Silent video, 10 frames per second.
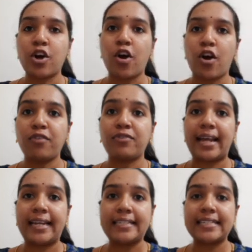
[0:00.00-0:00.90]
of
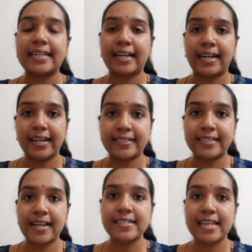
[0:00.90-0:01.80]
electric
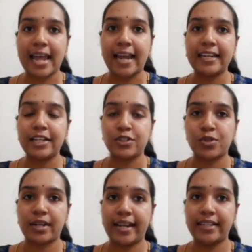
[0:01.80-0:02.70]
conductors and
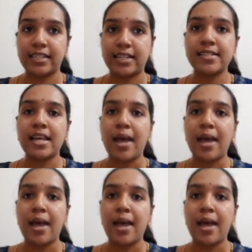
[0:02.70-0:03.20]
insulators